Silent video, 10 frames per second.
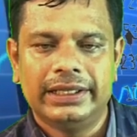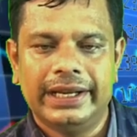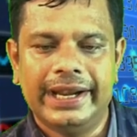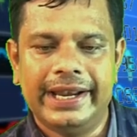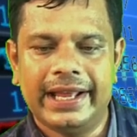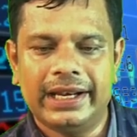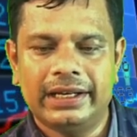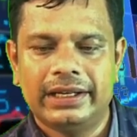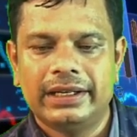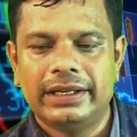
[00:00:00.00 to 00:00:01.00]
Indian
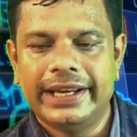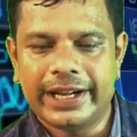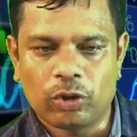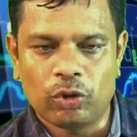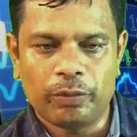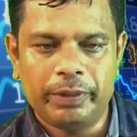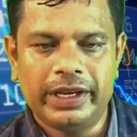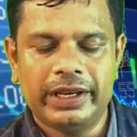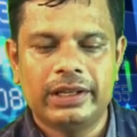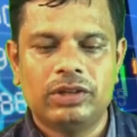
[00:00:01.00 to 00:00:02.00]

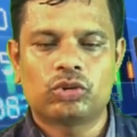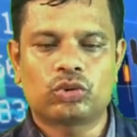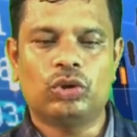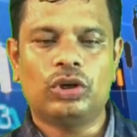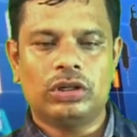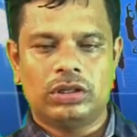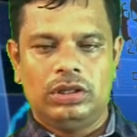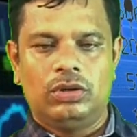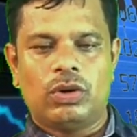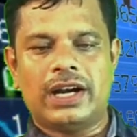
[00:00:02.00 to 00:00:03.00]
economy. So
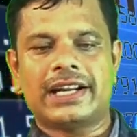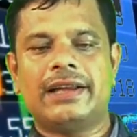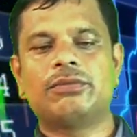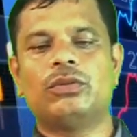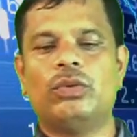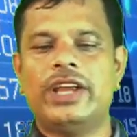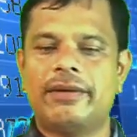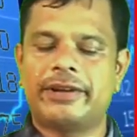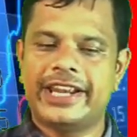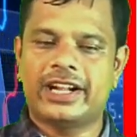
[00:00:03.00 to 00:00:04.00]
what we
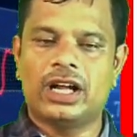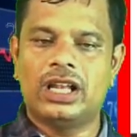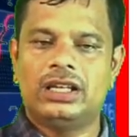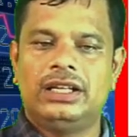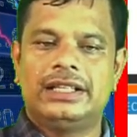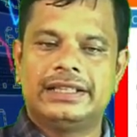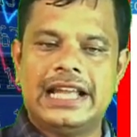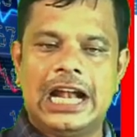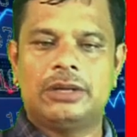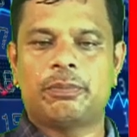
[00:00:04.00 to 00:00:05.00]
have recalled
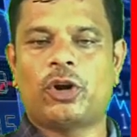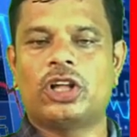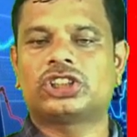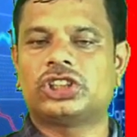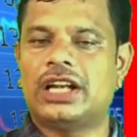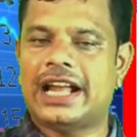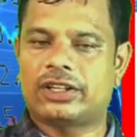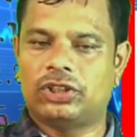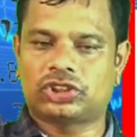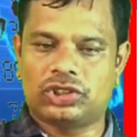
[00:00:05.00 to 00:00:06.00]
that production
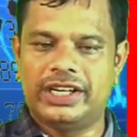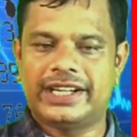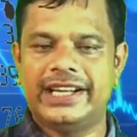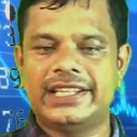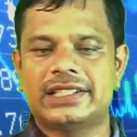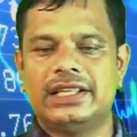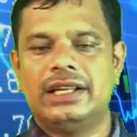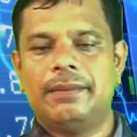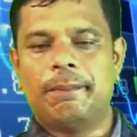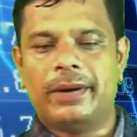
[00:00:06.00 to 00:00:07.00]
across countries,
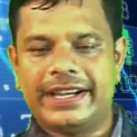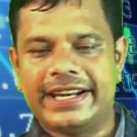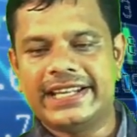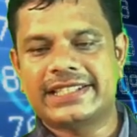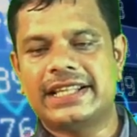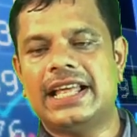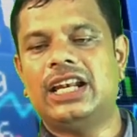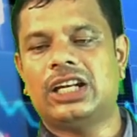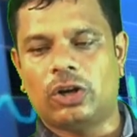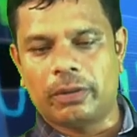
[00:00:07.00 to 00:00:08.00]

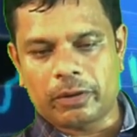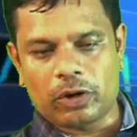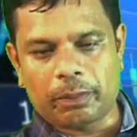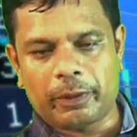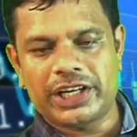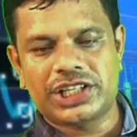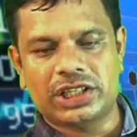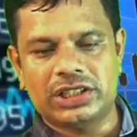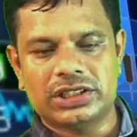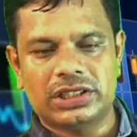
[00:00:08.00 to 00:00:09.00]
multinational
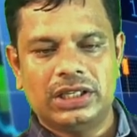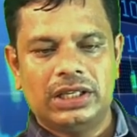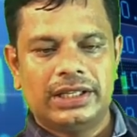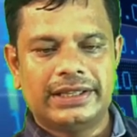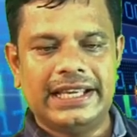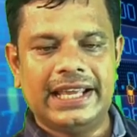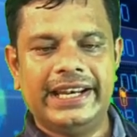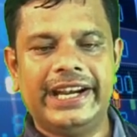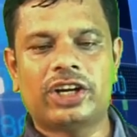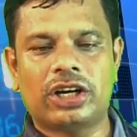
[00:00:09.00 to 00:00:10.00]
corporations, then
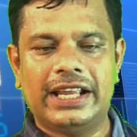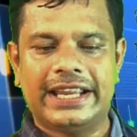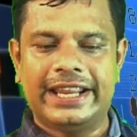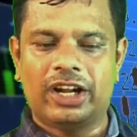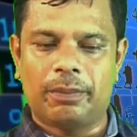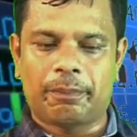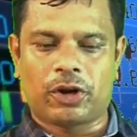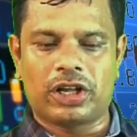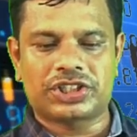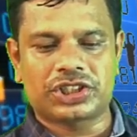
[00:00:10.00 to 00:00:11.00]
interlinking of
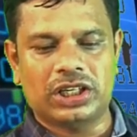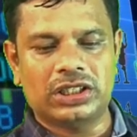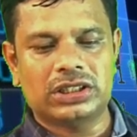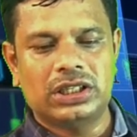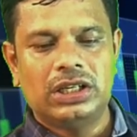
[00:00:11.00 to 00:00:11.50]
productions,